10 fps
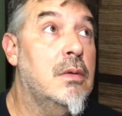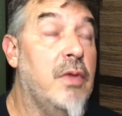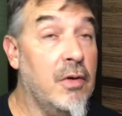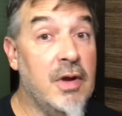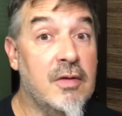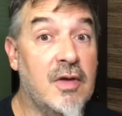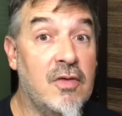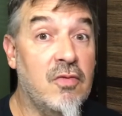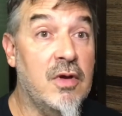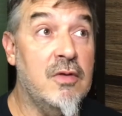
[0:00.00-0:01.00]
There it is,
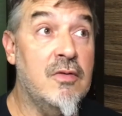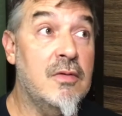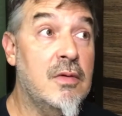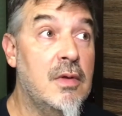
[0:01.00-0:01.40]
catchphrase.